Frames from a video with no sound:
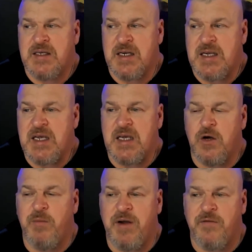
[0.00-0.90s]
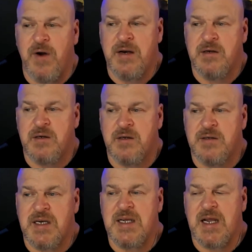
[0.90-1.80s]
did he kill my friend?
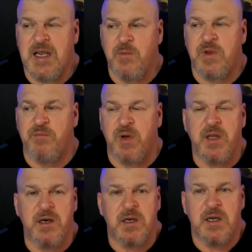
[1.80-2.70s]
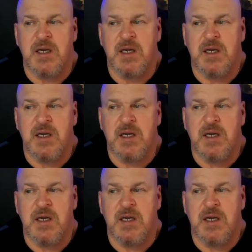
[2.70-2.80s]
Did he get hit with a bullet?